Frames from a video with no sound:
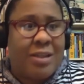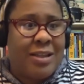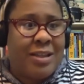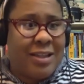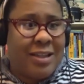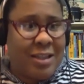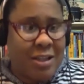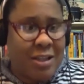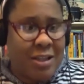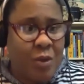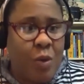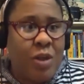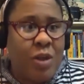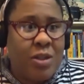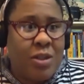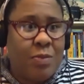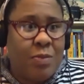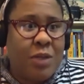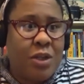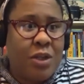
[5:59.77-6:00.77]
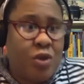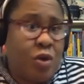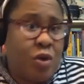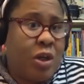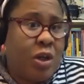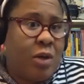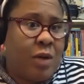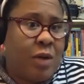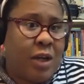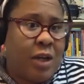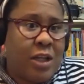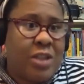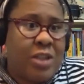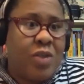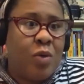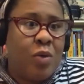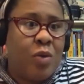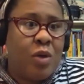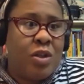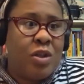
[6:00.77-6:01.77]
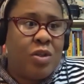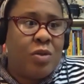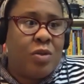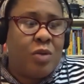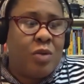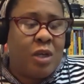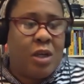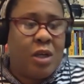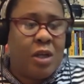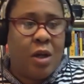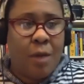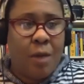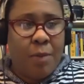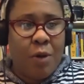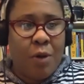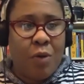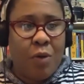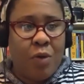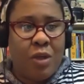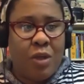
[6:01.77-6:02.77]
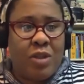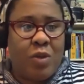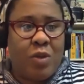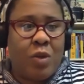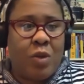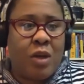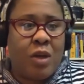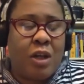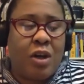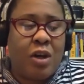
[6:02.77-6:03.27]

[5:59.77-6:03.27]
is going to be triggering, is going to hit a bone, is going to hit a